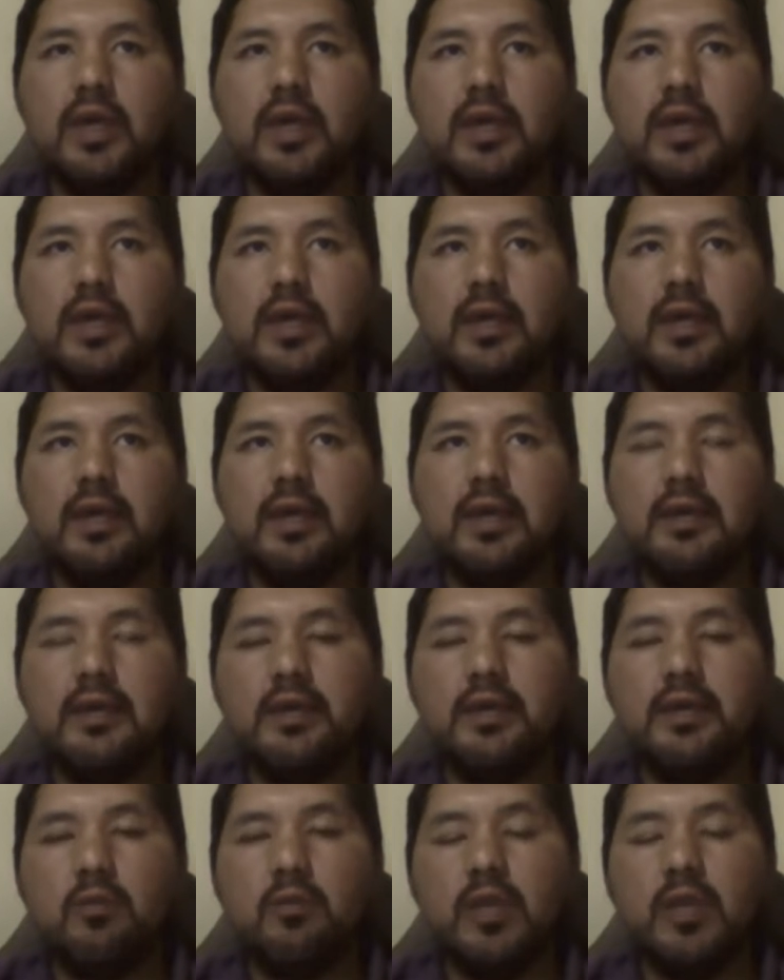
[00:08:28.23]

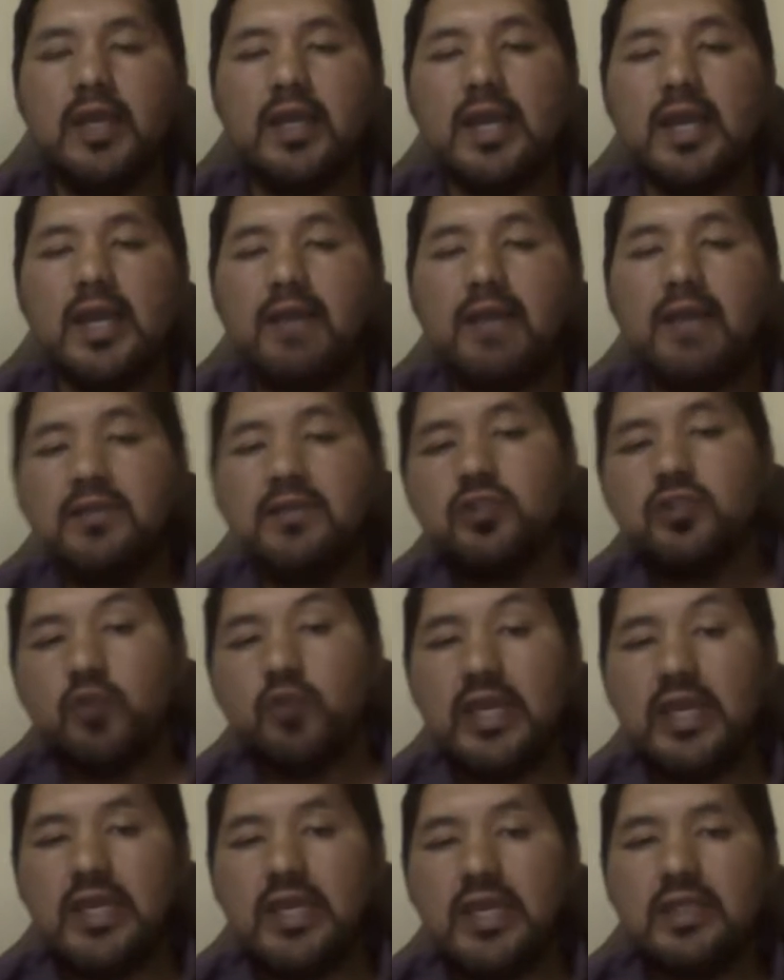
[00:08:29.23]
Then we can have
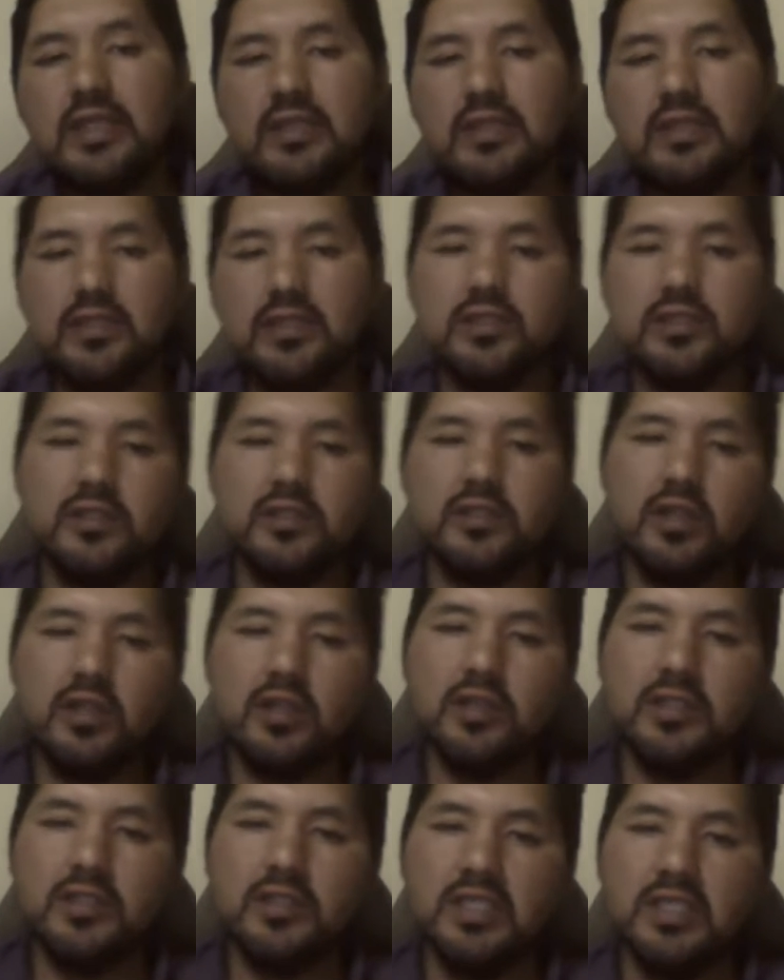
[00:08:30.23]
sweet,
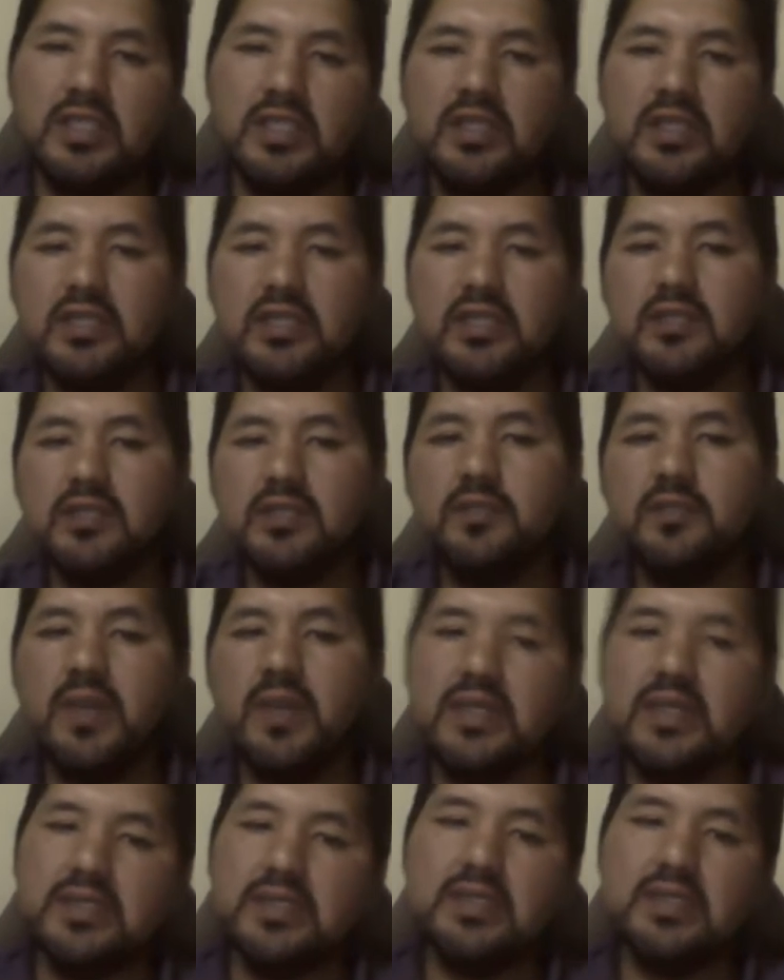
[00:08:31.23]
salty,
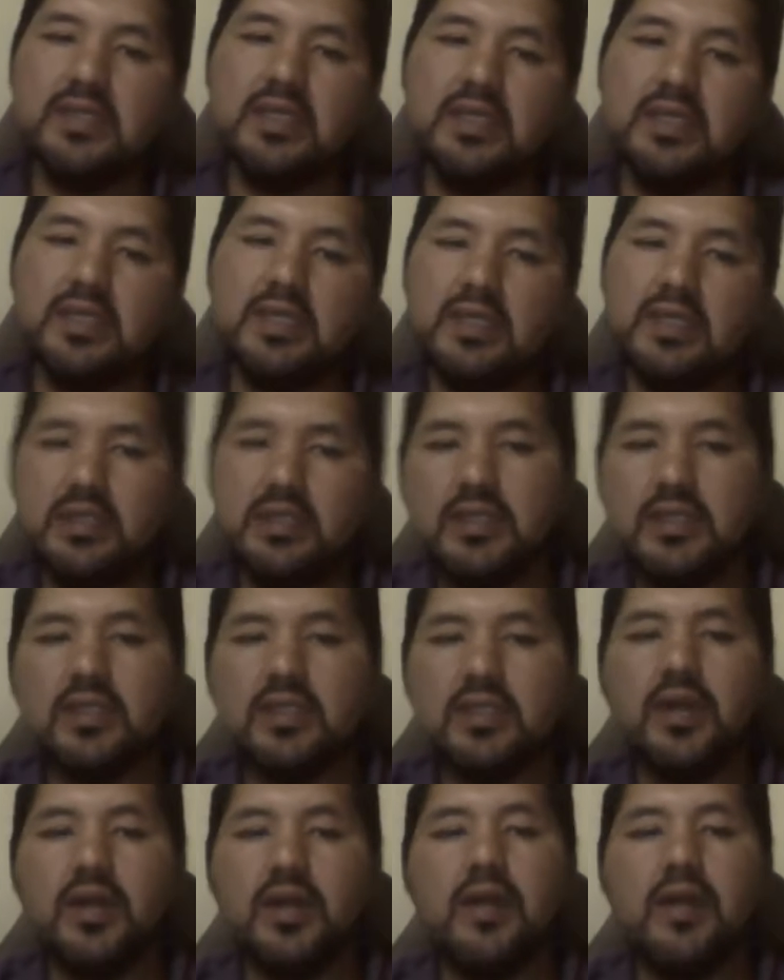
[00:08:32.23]
spicy,
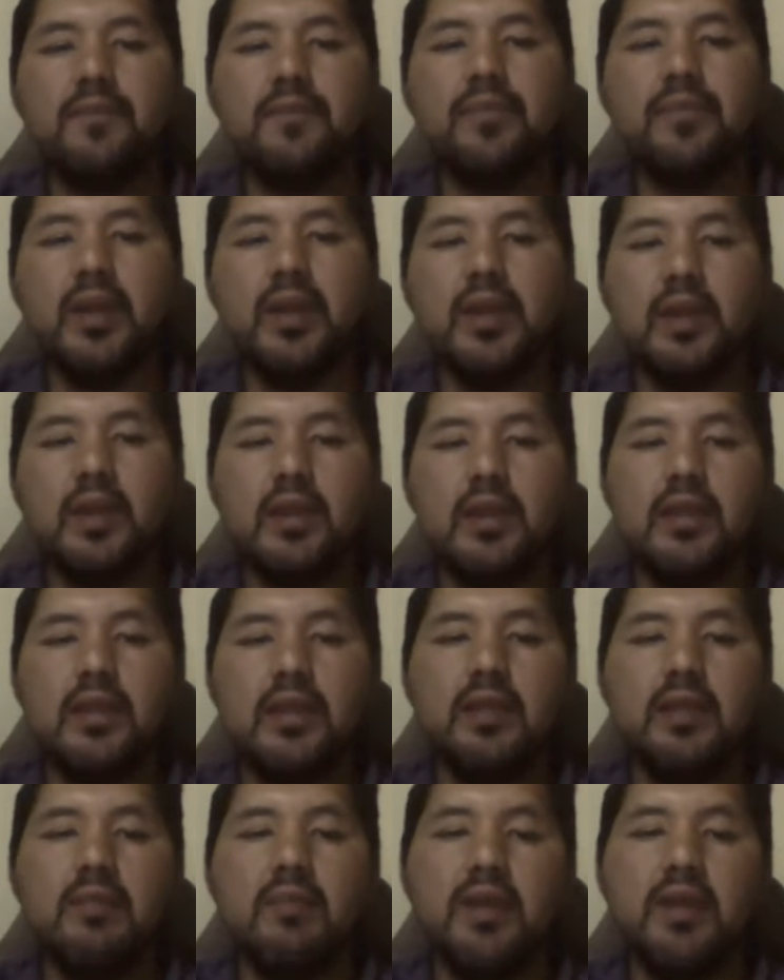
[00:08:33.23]
etc.
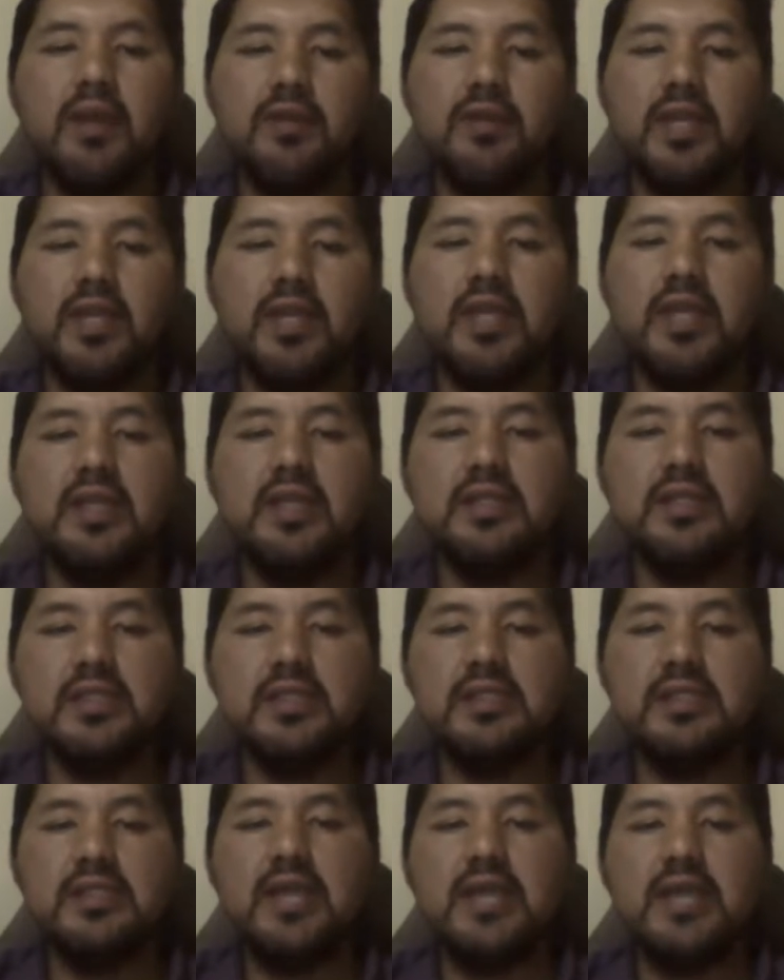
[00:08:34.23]
The merony,
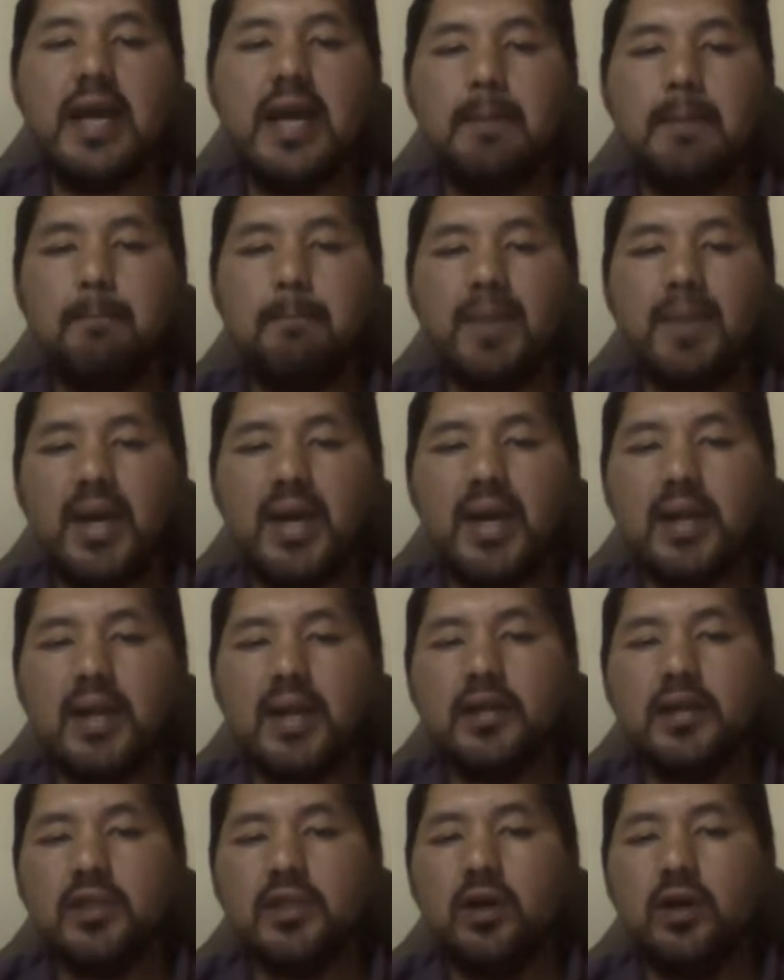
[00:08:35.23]
this is a
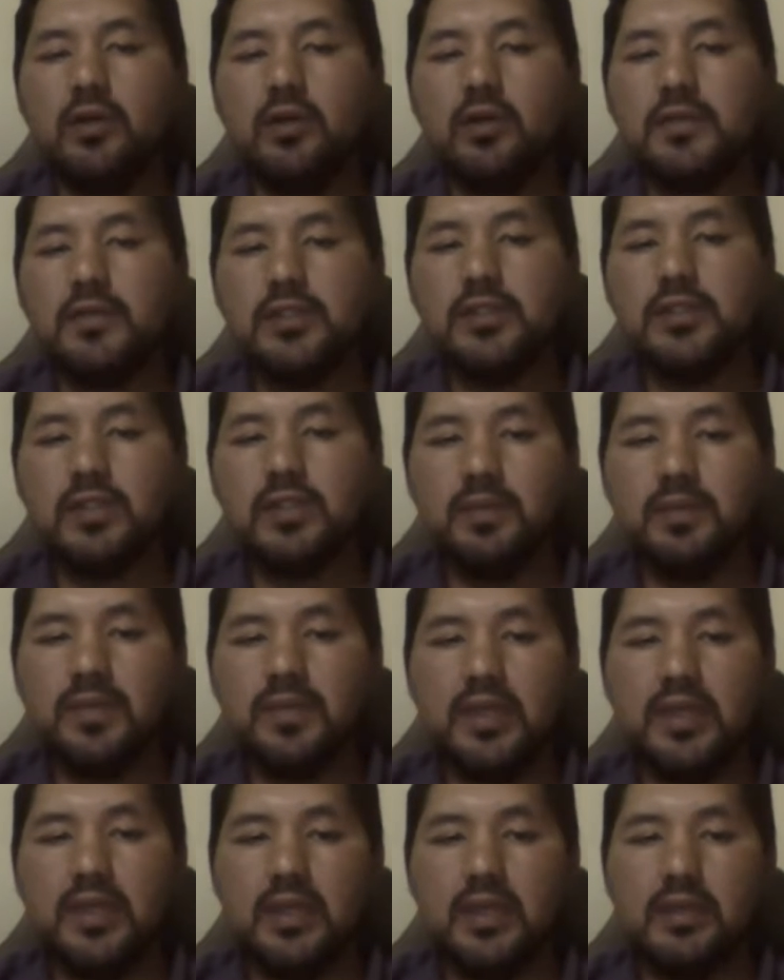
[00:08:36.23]
part of
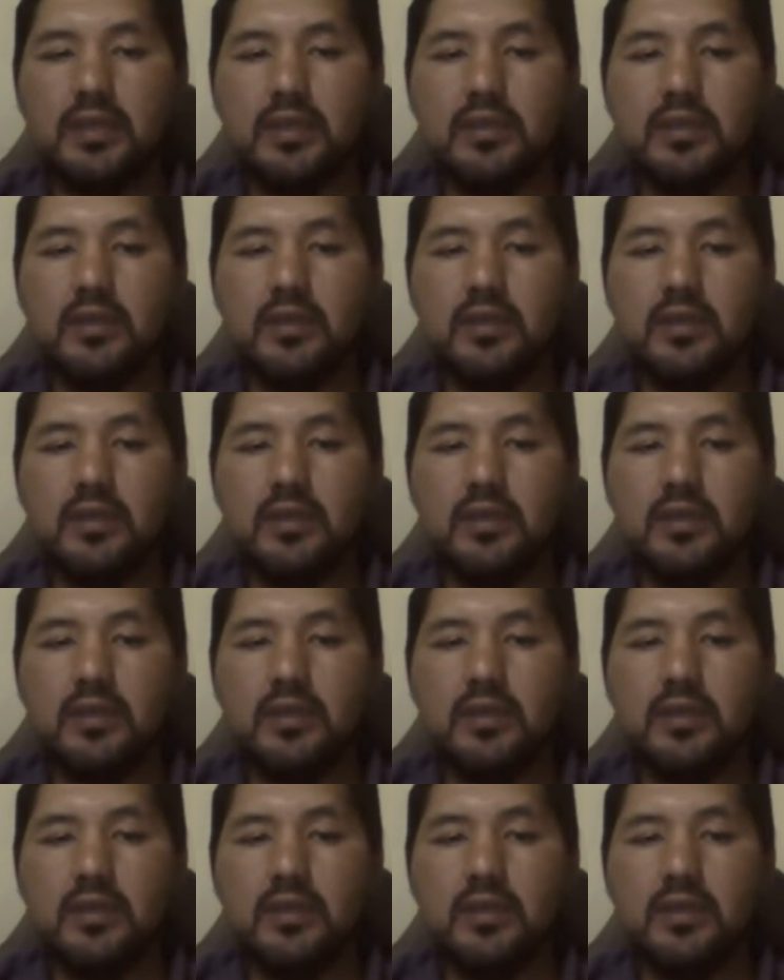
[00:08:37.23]
something,